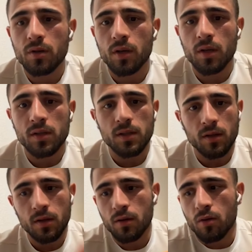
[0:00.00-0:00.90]
It's
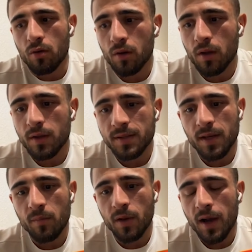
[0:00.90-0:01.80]
all
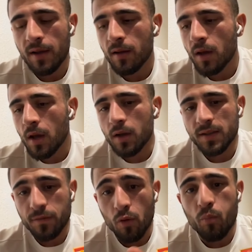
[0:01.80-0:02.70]
same guy.
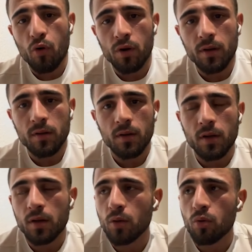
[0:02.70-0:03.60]
He's from Poland.
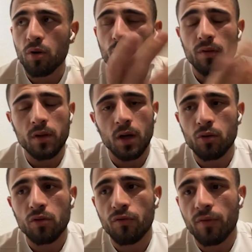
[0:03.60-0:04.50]
He worked with a
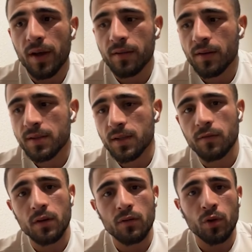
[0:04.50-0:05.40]
lot of fighters.
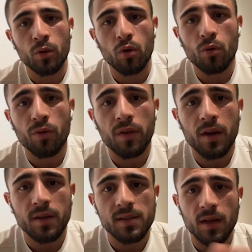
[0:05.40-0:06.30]
Even he worked with
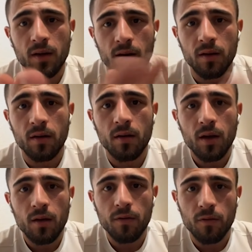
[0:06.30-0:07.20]
Christian Anker
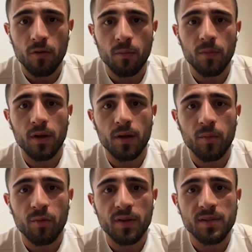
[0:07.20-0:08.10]
from
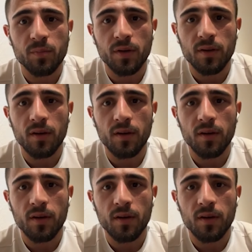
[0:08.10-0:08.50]
MMA Split.